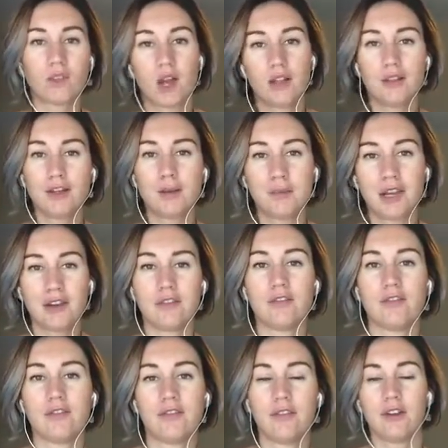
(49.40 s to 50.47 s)
a little bit
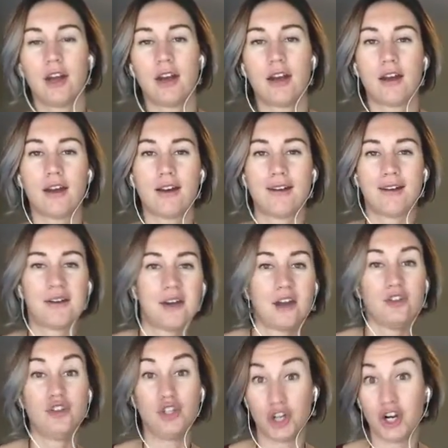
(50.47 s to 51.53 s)
of a
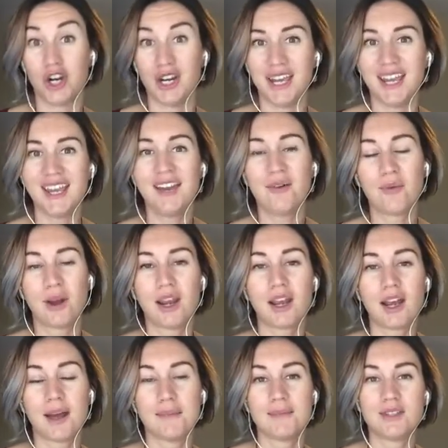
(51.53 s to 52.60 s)
journey when it
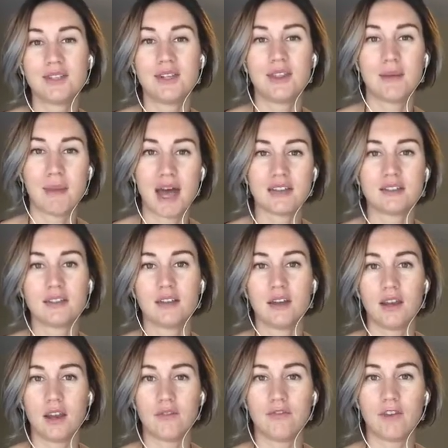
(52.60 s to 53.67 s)
comes to the
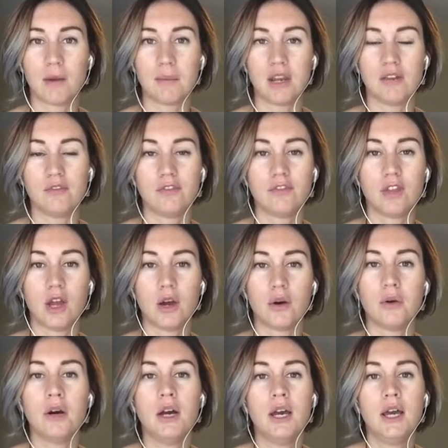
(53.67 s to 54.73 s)
masculine and feminine
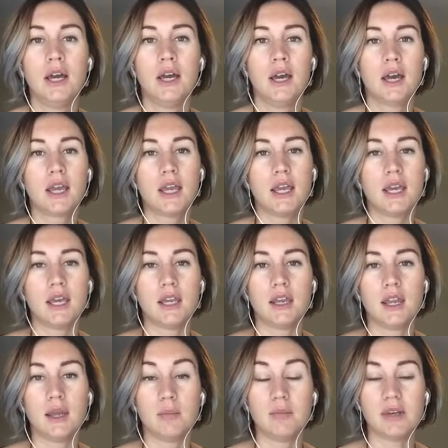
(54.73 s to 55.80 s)
flow
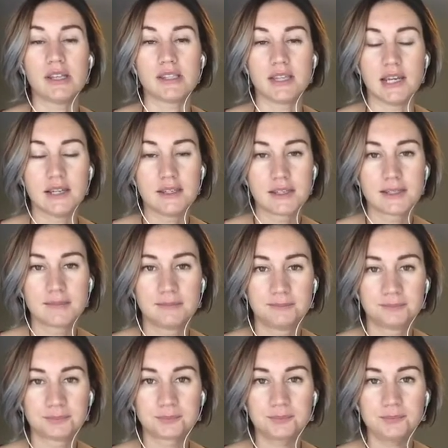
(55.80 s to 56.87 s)
in business.
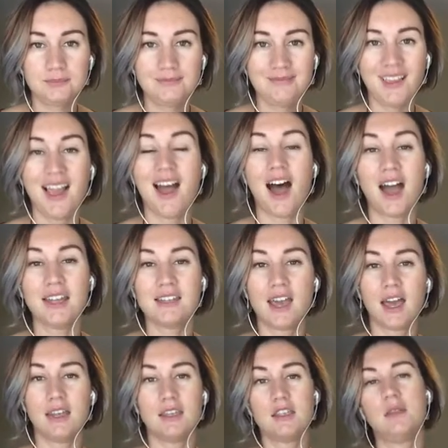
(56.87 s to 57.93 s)
I
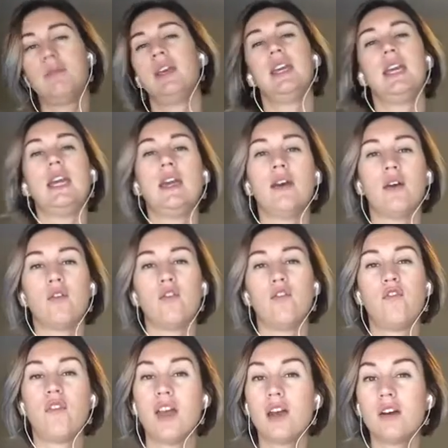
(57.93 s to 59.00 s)
tend to be
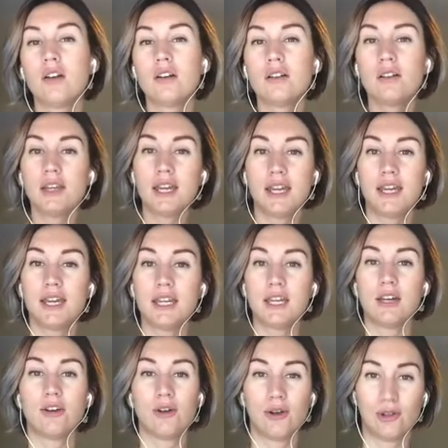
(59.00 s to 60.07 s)

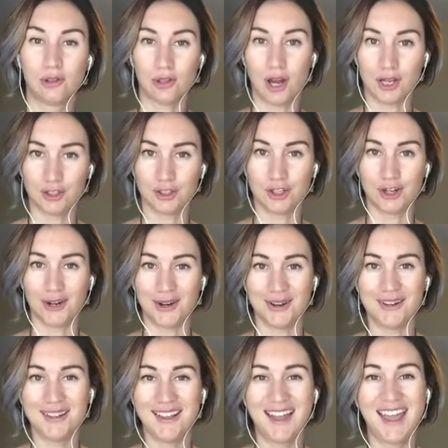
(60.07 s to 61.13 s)
fairly
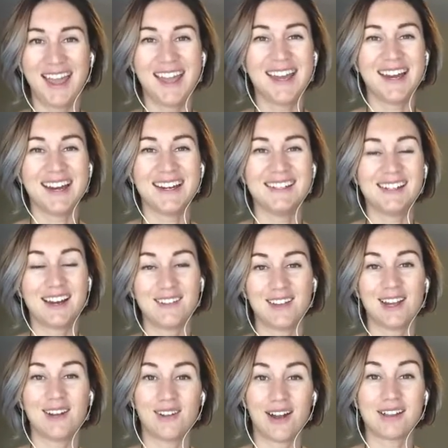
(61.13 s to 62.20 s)
logical, and I
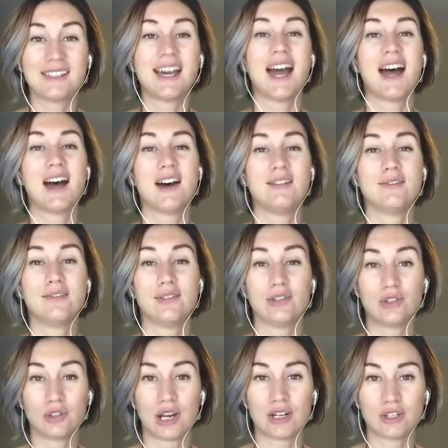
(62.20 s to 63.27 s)
like to have
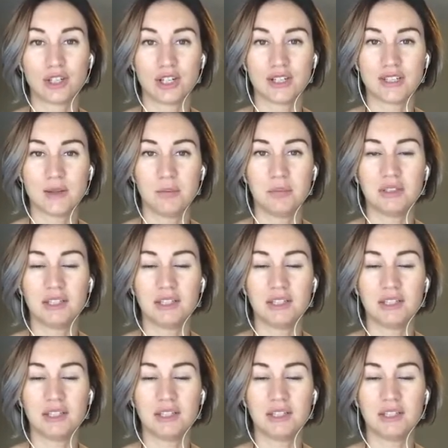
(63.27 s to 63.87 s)
structures in